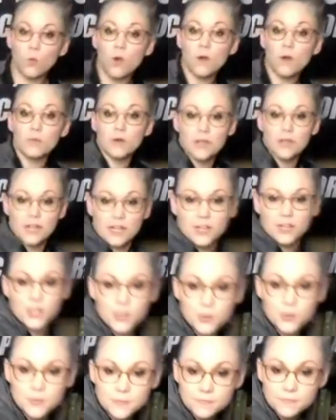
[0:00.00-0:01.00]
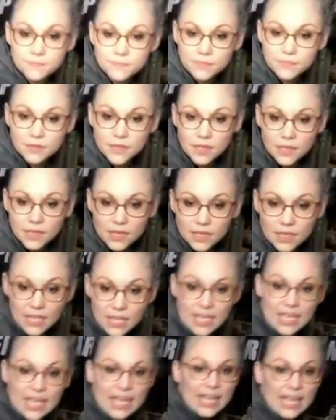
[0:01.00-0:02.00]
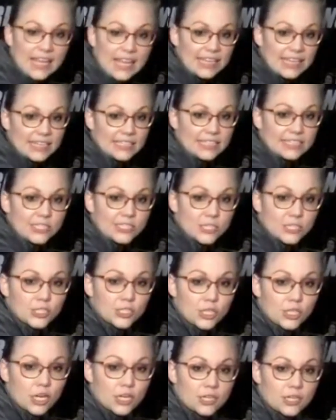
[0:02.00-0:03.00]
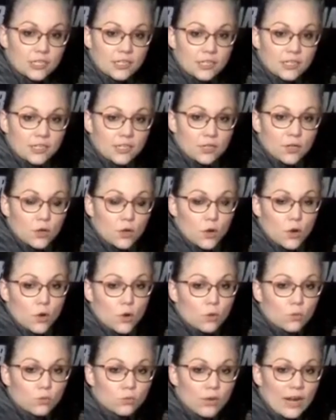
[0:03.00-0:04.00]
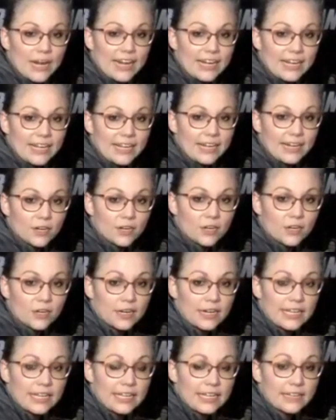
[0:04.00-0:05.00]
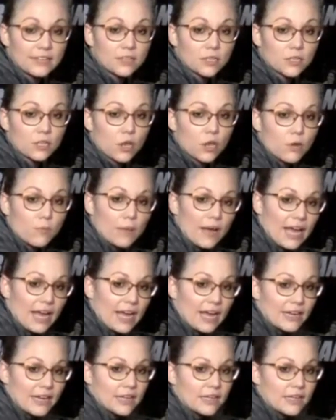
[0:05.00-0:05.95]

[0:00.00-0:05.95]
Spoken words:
we're going to do is start right here in the low back,